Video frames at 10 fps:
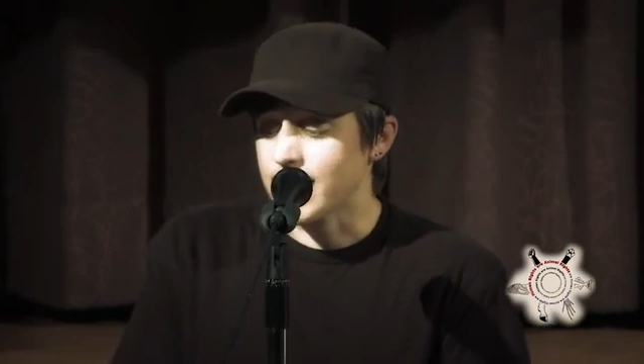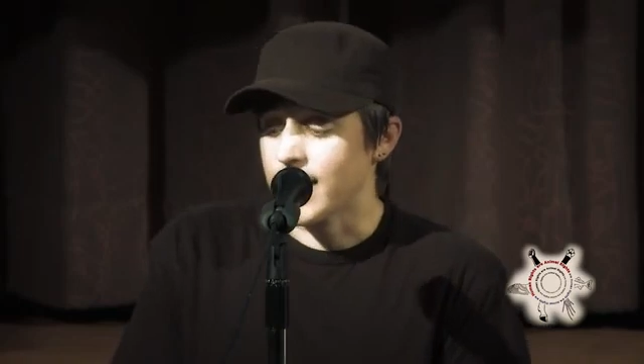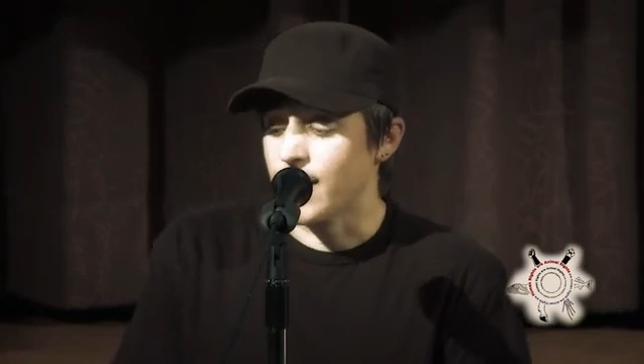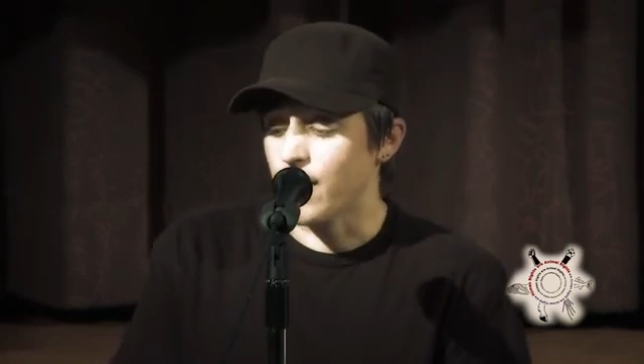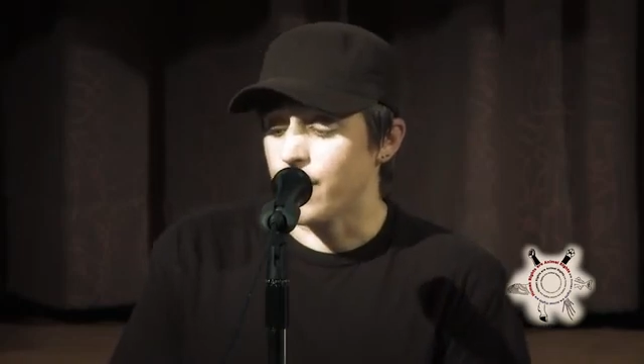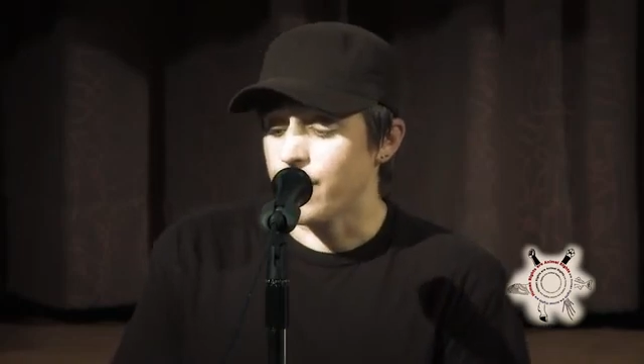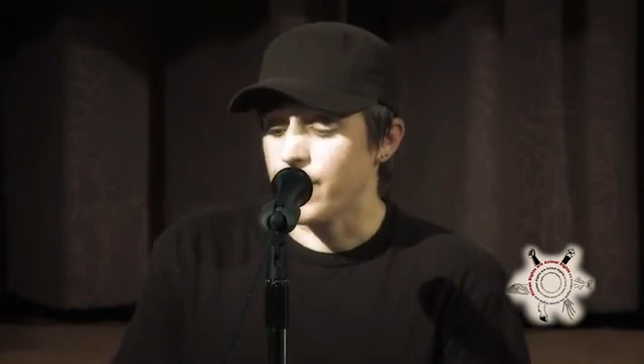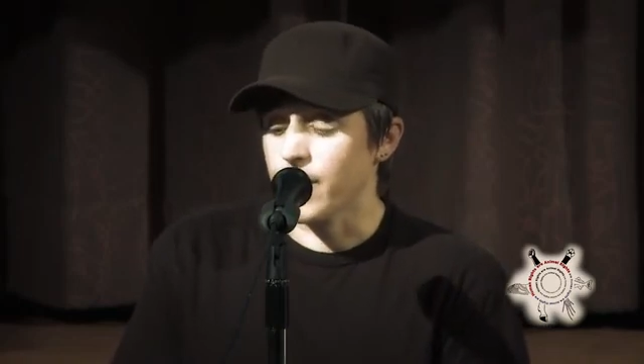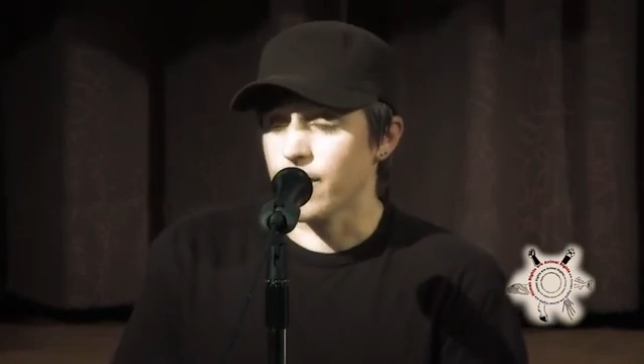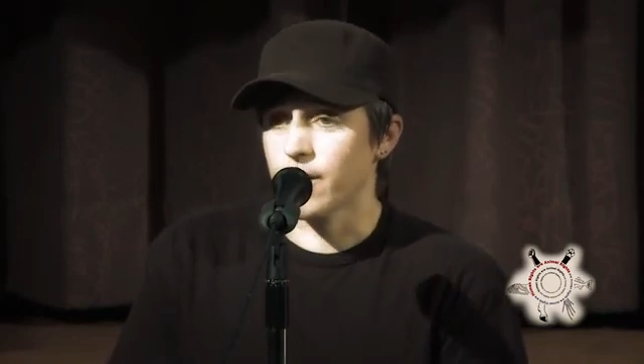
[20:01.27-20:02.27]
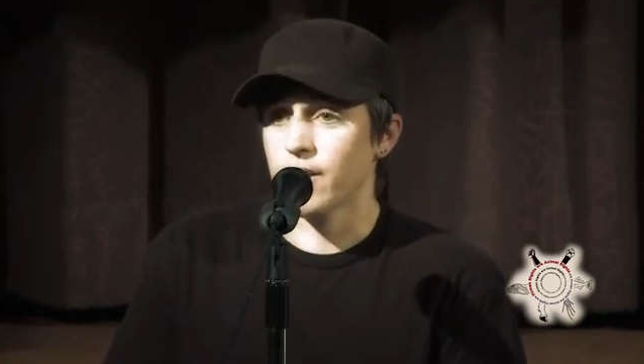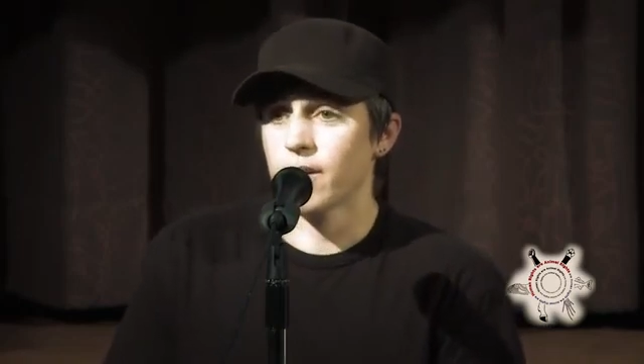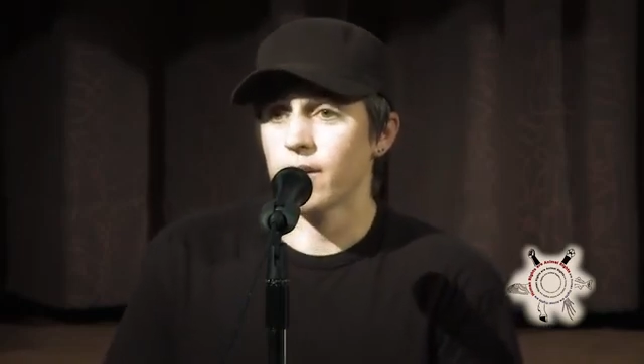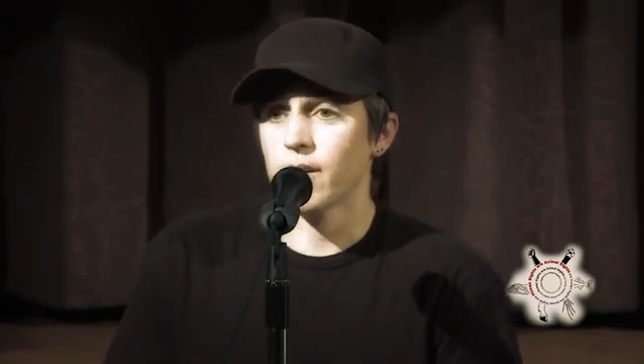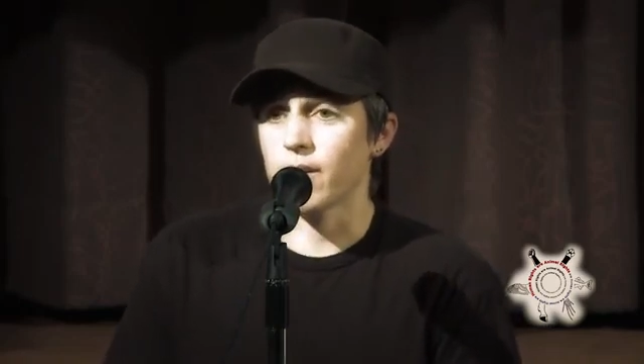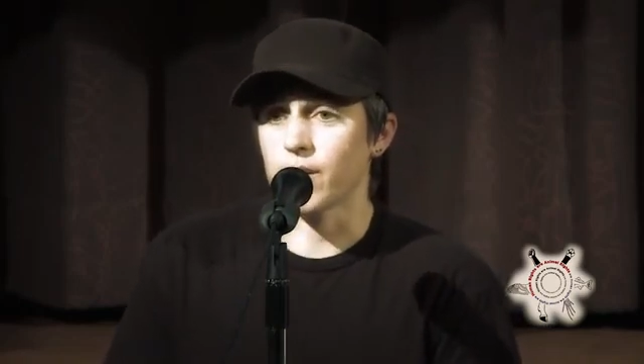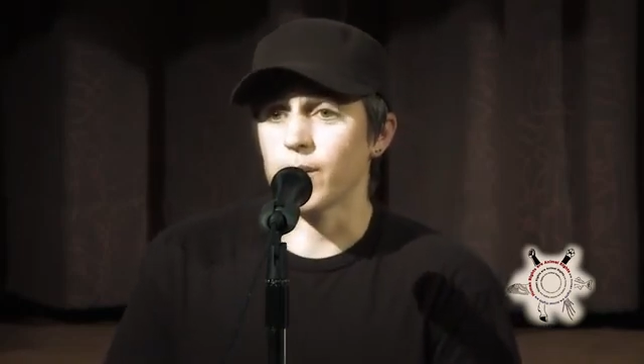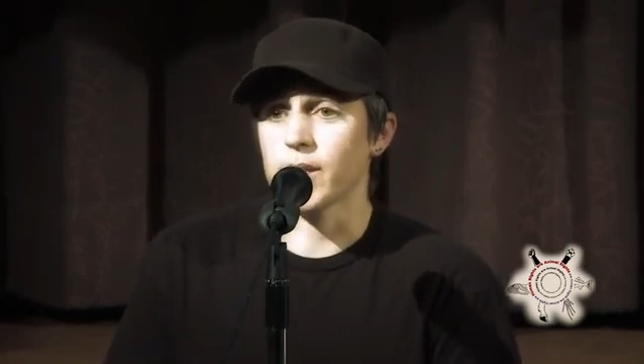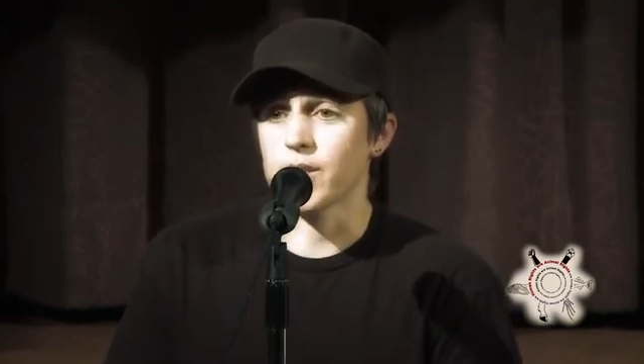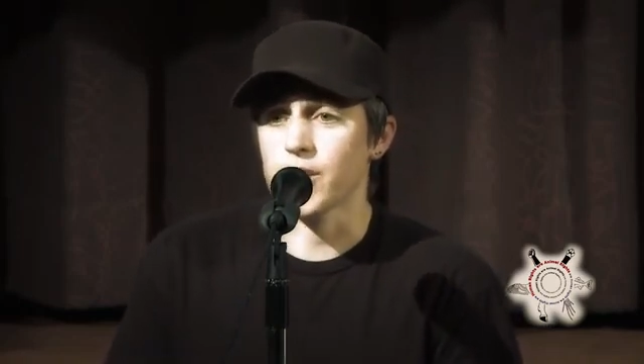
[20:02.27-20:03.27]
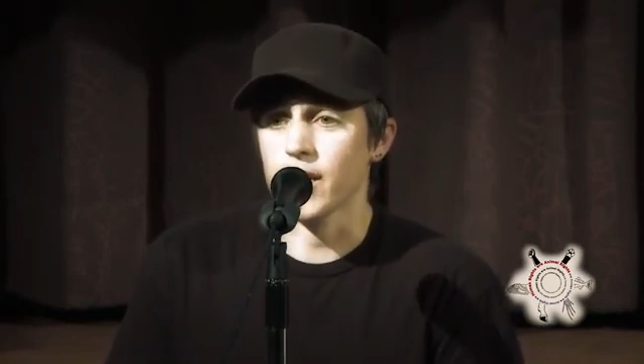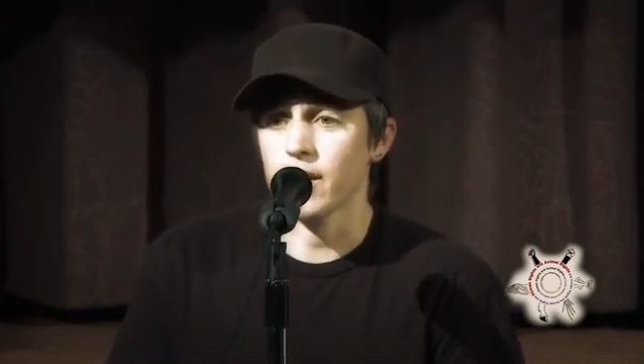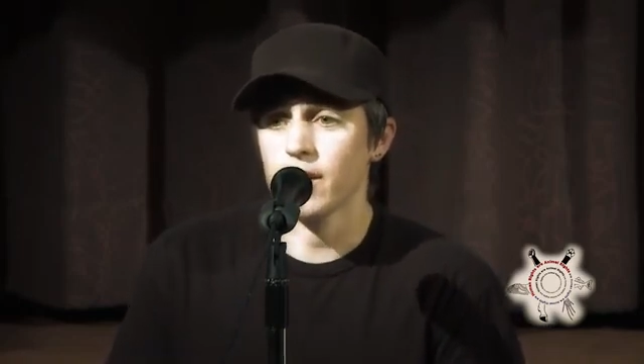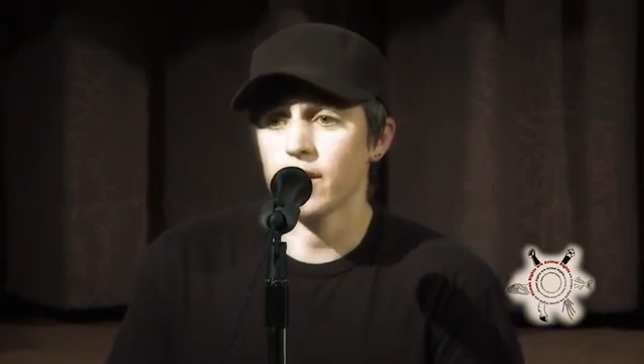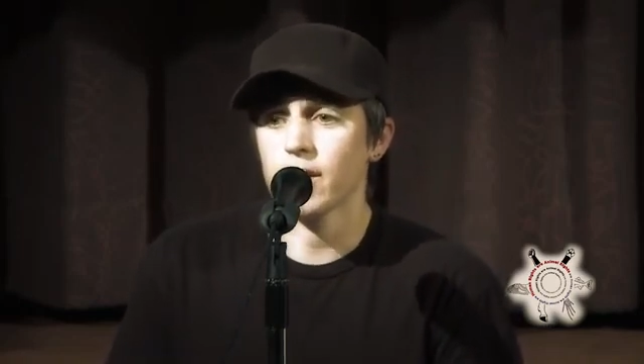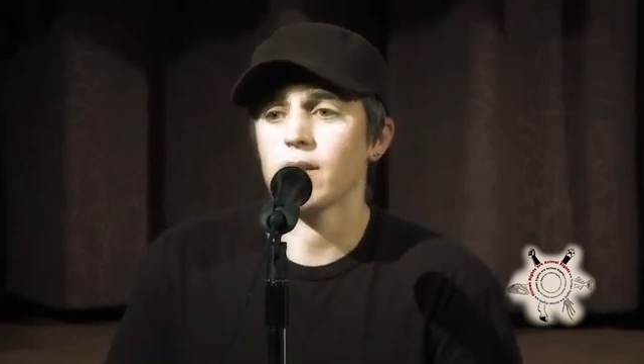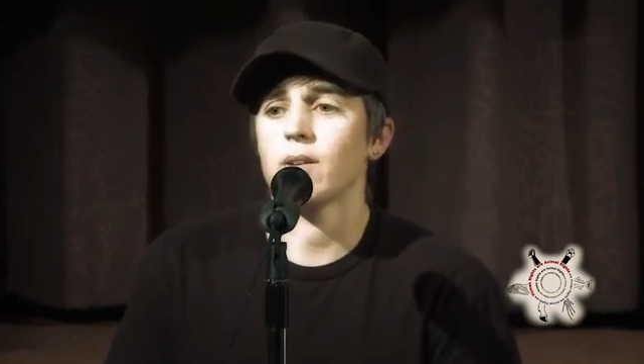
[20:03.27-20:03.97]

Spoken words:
is that our fear of going to jail